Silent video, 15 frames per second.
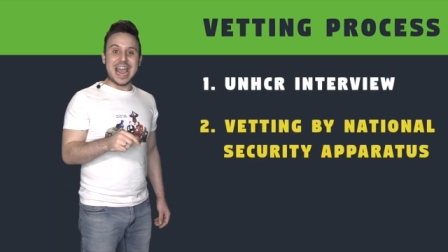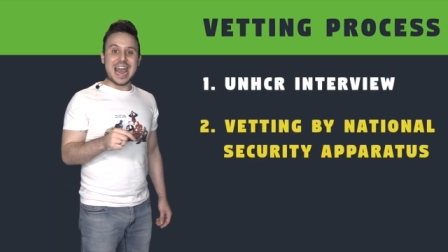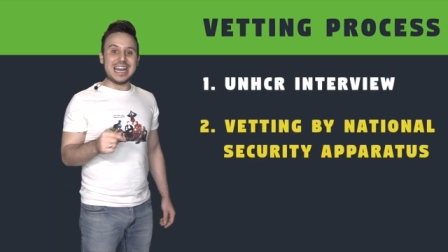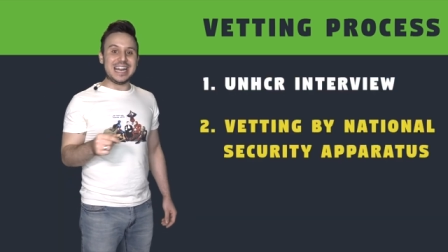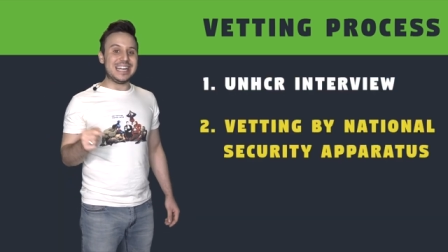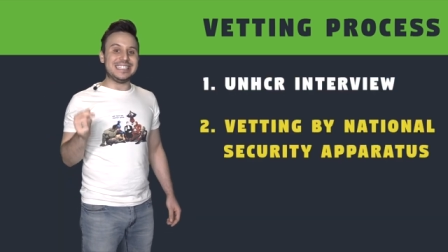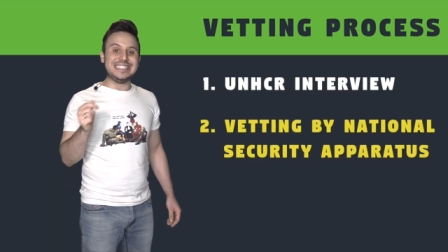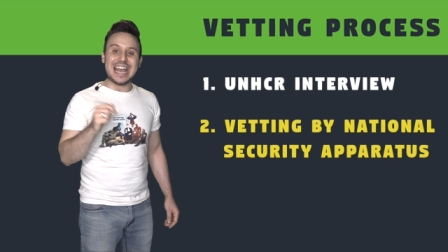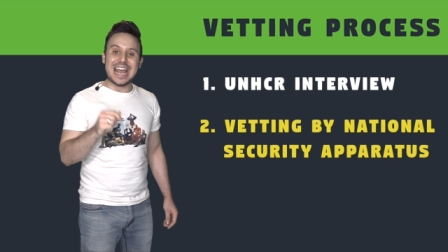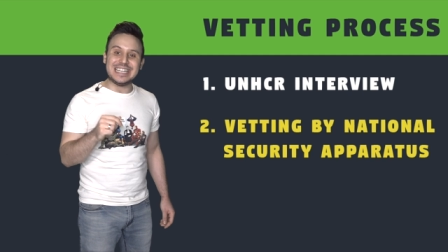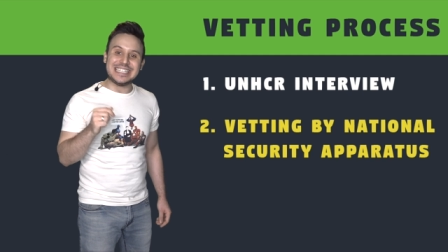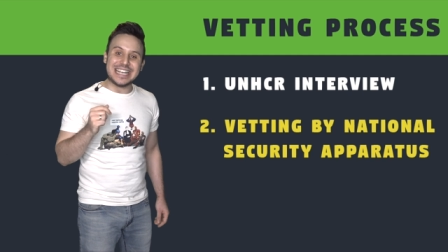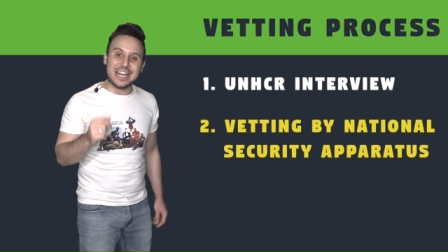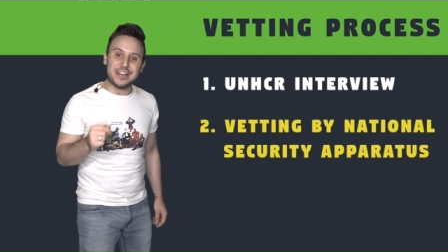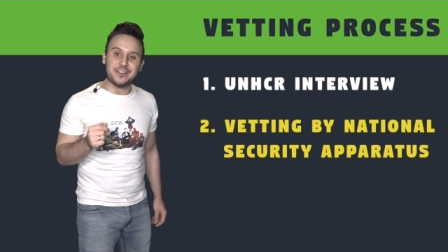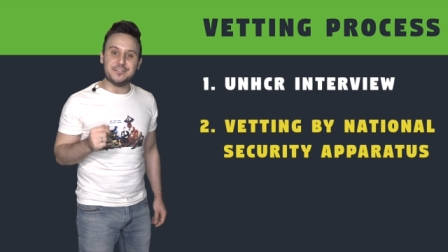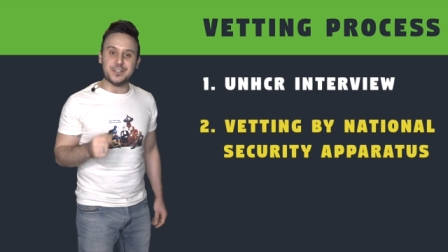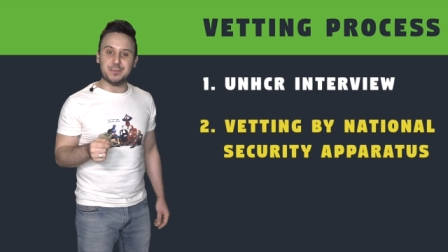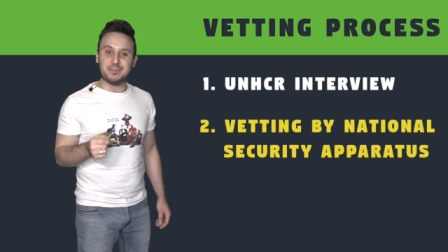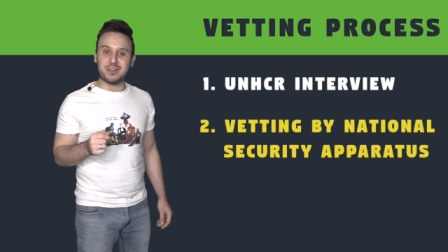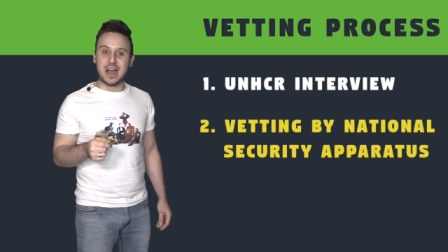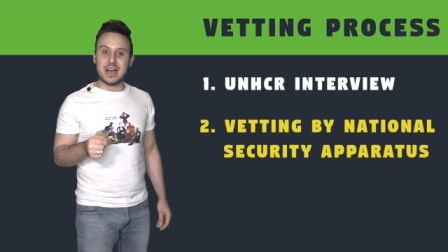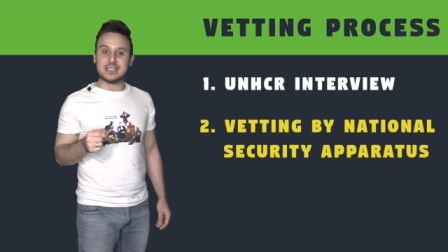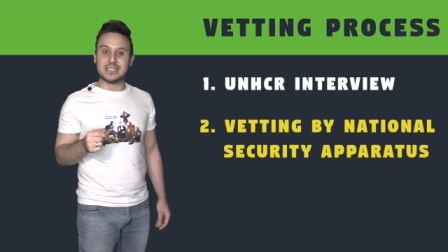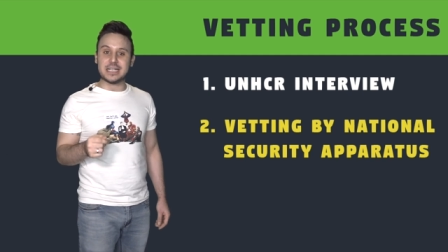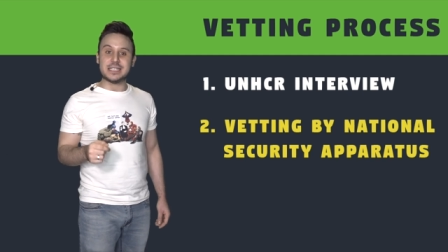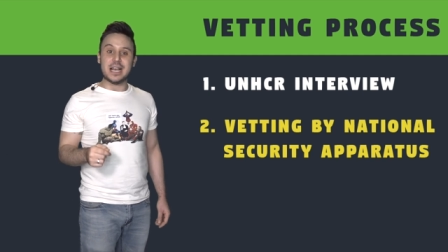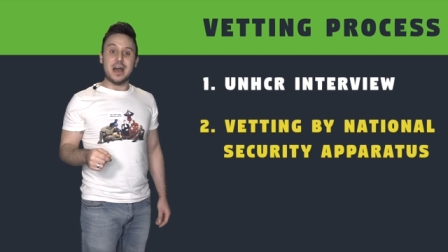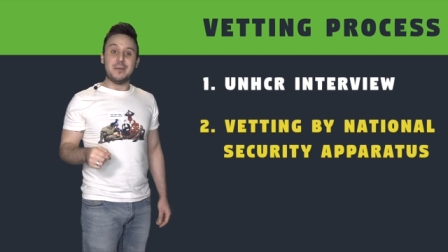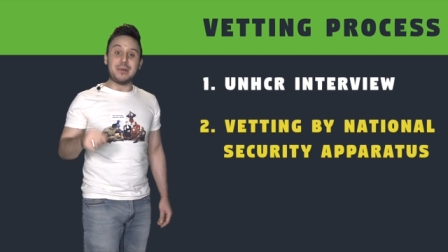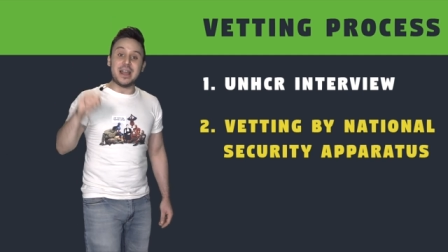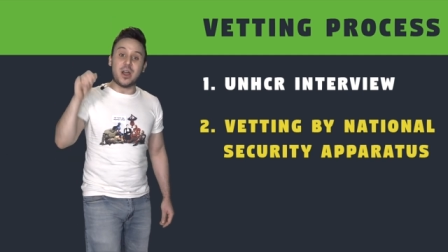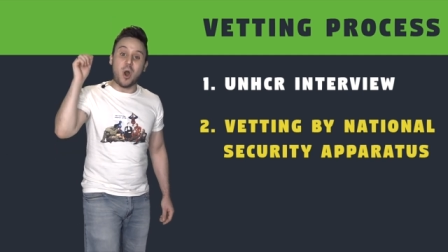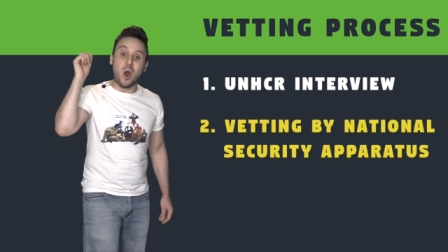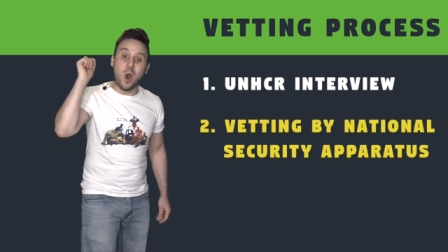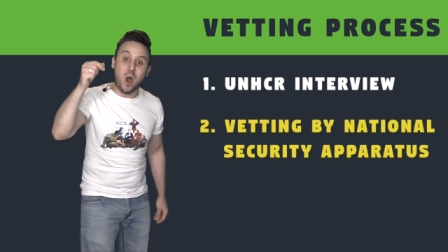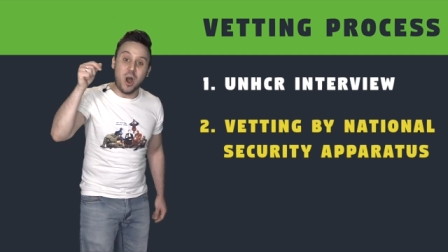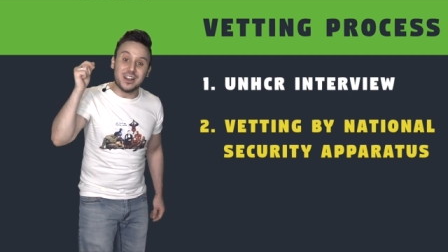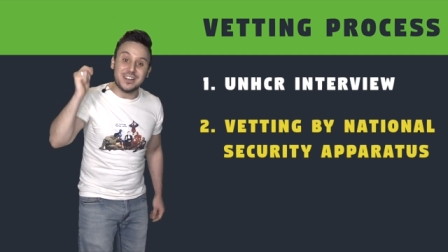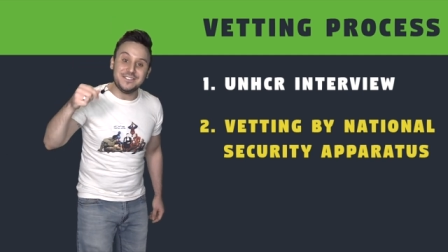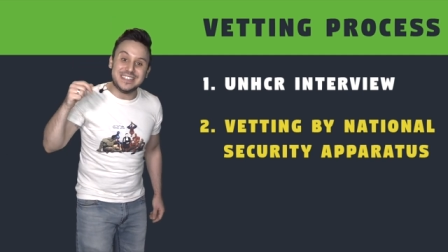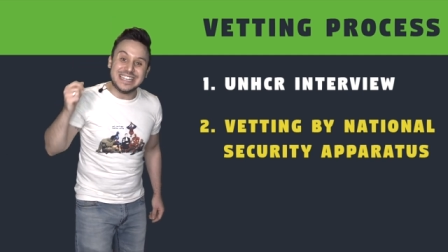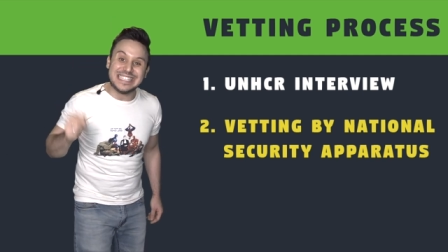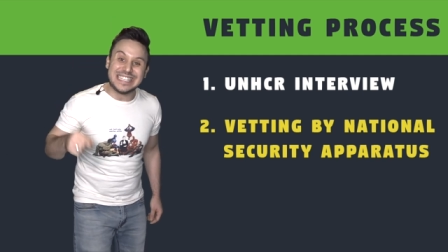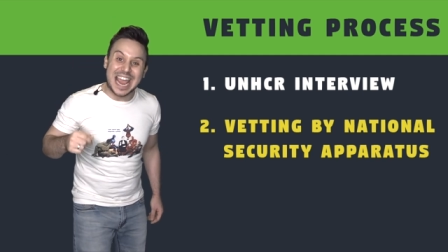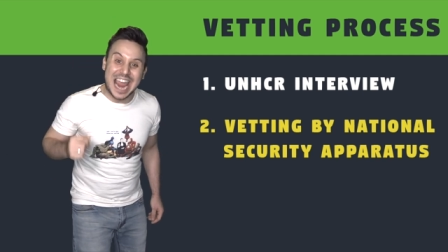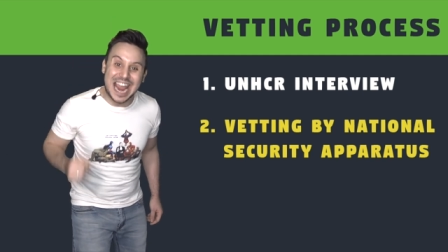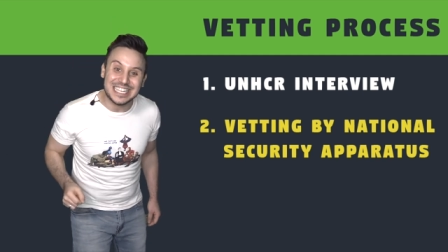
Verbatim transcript: and an intense interview process by all of these